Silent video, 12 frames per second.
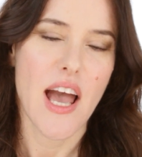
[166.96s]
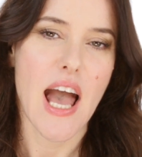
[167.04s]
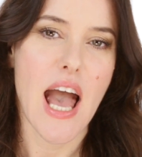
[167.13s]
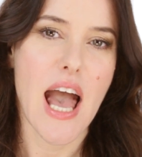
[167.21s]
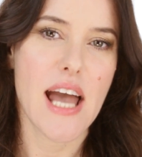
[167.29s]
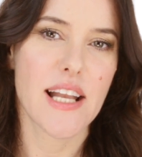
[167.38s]

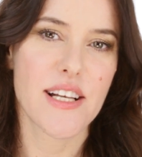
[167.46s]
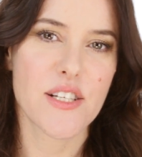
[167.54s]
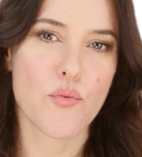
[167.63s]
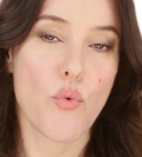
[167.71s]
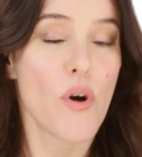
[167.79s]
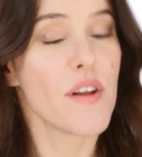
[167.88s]
And
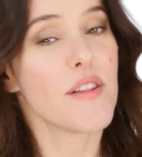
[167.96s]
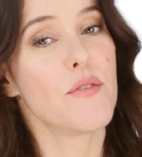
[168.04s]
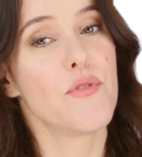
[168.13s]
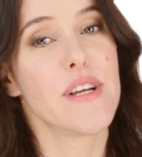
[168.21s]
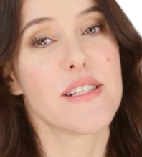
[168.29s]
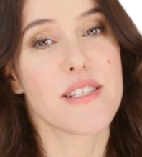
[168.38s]
one of the
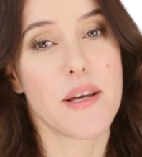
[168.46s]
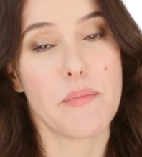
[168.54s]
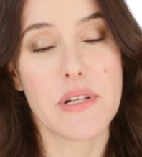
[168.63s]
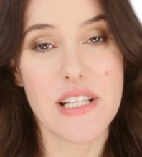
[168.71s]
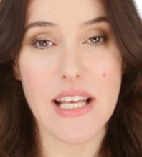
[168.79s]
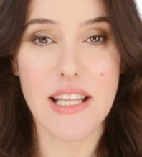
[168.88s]
reasons I
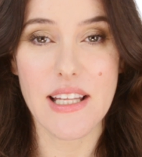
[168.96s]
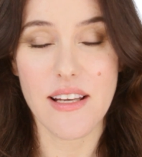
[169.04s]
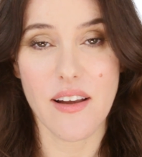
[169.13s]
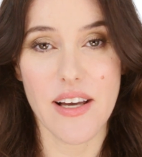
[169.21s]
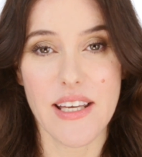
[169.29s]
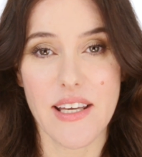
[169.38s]
particularly
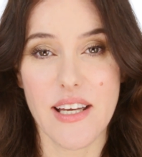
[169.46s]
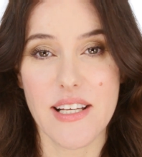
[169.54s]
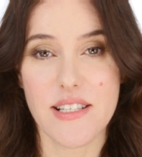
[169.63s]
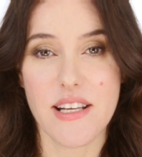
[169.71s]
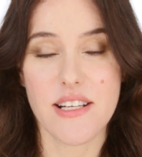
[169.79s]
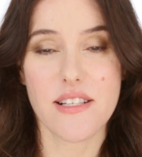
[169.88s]
like it
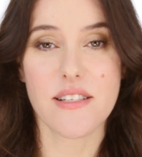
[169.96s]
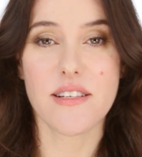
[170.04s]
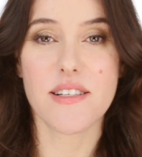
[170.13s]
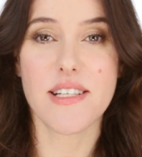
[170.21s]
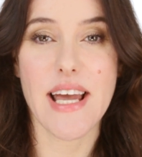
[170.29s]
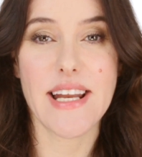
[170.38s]
is that it doesn't
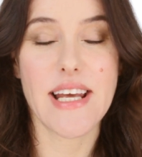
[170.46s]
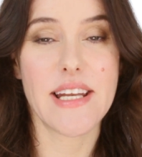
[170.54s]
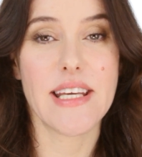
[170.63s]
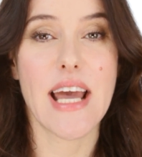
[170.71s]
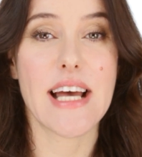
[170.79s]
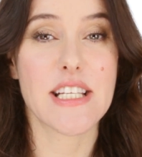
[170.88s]
contain
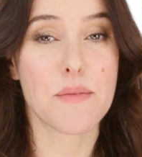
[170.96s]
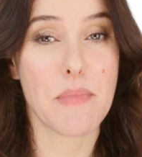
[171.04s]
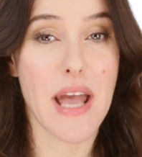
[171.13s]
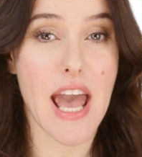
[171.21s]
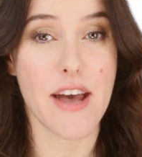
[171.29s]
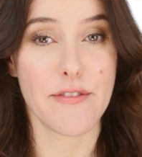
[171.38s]
any
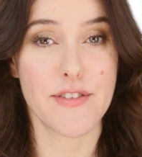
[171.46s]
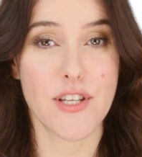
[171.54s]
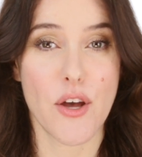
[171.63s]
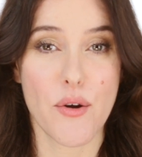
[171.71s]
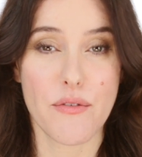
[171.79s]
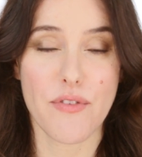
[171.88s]
SPF.
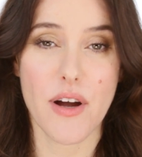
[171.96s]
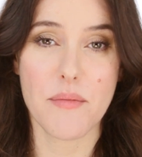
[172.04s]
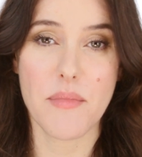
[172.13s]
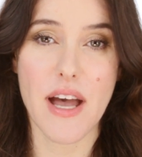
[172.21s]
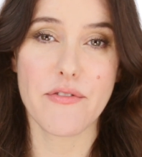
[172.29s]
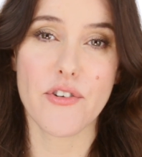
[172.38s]
So if
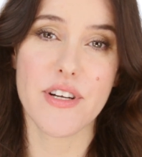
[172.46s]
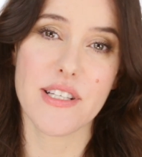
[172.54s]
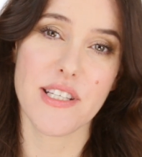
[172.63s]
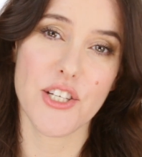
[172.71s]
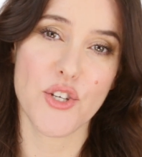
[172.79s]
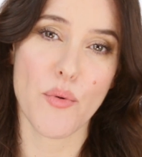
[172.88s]
I'm ever in a
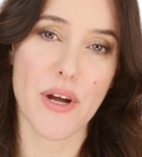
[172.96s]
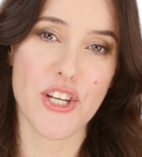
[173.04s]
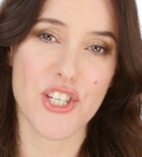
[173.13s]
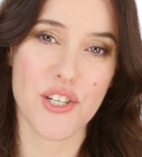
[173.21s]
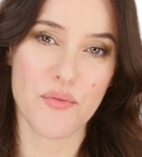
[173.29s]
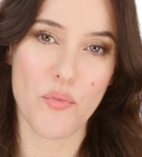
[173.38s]

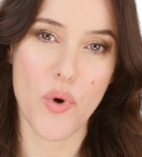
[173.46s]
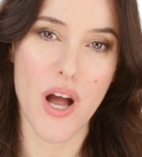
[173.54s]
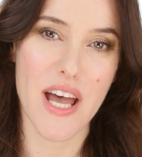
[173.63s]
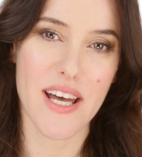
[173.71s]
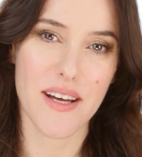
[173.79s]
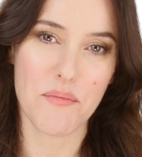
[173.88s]
situation
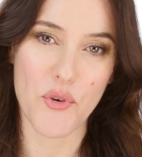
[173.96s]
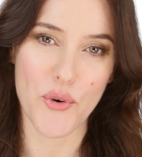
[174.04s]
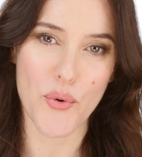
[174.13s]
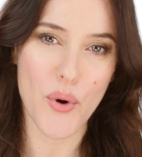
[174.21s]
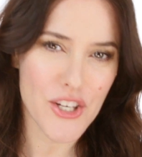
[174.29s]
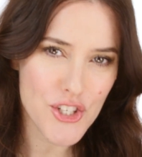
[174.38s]
where I'm not
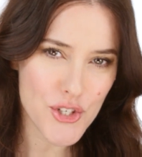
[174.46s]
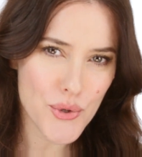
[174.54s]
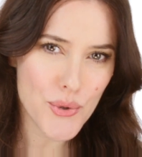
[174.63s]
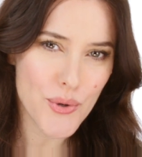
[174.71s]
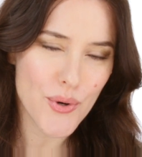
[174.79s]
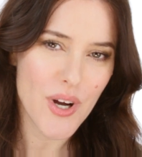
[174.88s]
quite
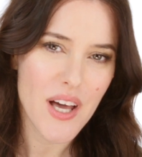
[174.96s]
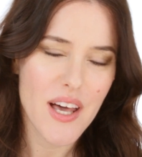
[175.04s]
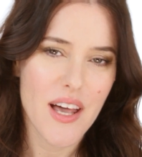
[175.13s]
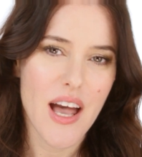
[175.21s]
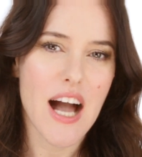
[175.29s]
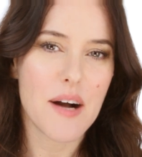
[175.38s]
sure
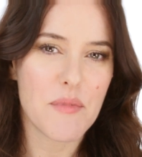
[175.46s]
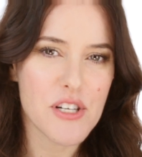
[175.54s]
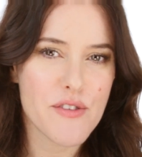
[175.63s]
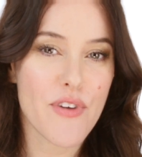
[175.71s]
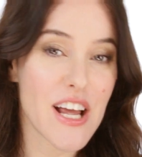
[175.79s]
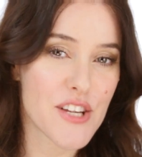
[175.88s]
how
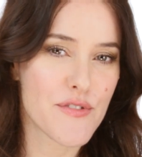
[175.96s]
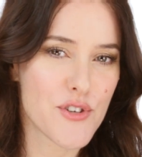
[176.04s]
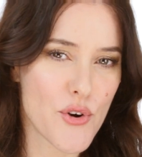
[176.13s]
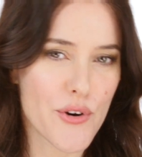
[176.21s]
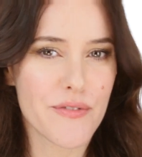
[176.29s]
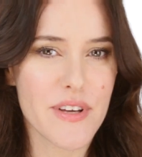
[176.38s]
much flash
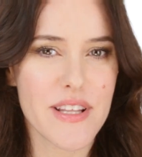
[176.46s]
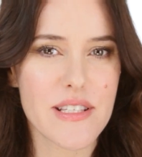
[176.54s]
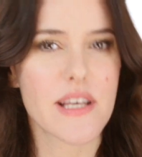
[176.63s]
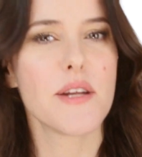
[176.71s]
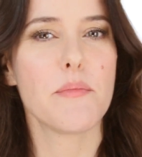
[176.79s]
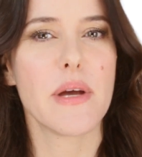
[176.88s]
photography there's
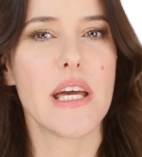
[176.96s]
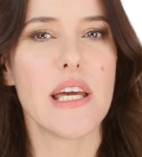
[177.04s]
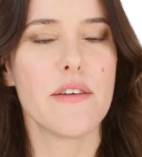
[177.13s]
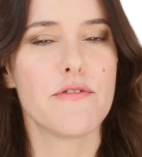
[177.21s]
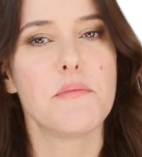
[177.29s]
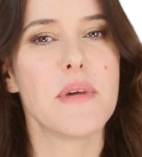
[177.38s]
going to
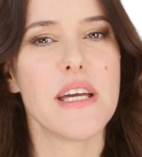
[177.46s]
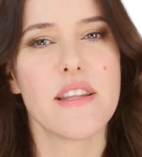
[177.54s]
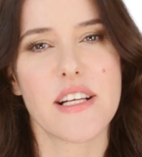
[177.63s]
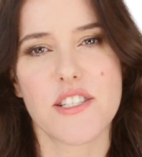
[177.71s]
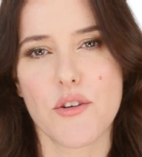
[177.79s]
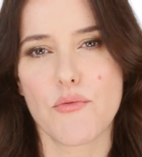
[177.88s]
be, for me
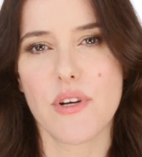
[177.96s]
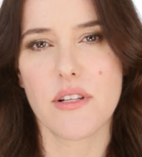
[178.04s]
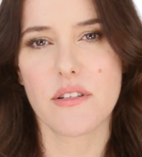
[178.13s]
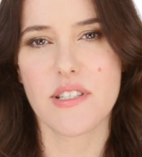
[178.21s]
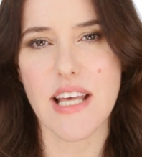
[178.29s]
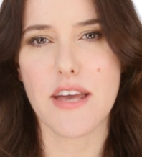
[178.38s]
that's a real
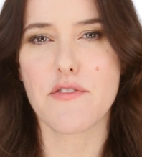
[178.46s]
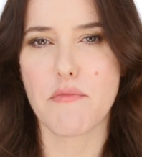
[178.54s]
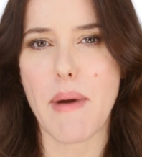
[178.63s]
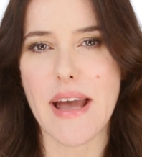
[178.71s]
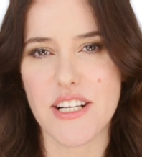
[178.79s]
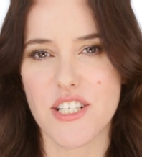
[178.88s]
safe
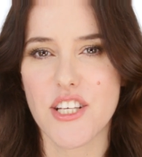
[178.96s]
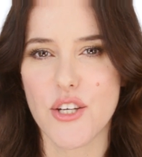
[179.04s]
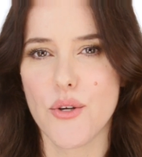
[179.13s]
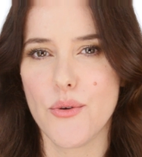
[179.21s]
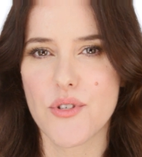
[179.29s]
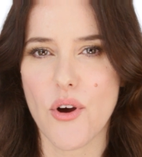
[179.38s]
bet to
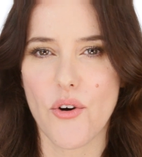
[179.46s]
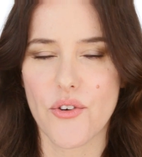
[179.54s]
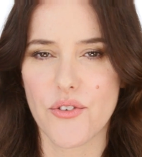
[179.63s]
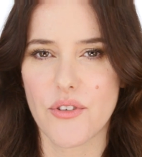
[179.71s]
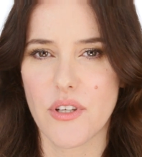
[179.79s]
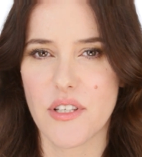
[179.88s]
use
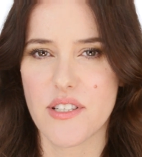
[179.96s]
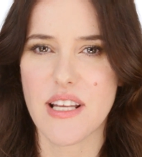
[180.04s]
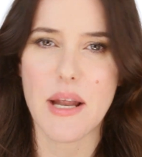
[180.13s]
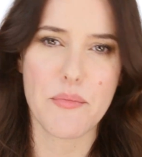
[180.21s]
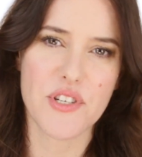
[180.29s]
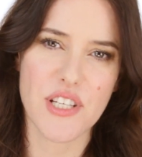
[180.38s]
on a
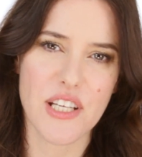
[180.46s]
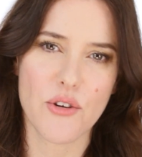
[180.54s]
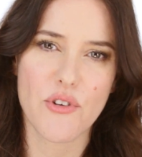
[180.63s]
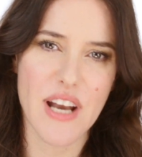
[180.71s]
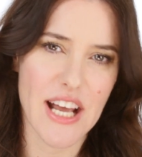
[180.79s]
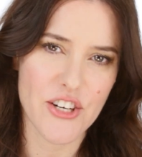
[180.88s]
celebrity
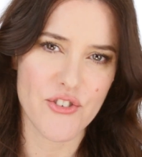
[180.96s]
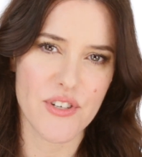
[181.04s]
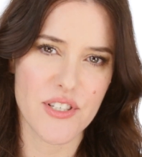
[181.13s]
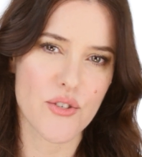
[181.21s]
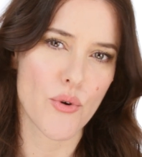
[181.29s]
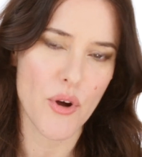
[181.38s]
or an
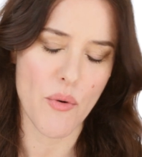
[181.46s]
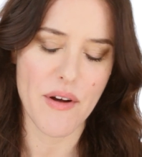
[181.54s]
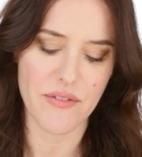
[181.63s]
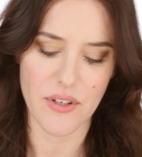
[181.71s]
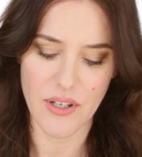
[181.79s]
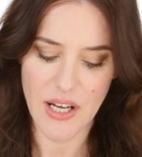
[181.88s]
actress or
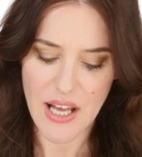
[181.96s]
whoever.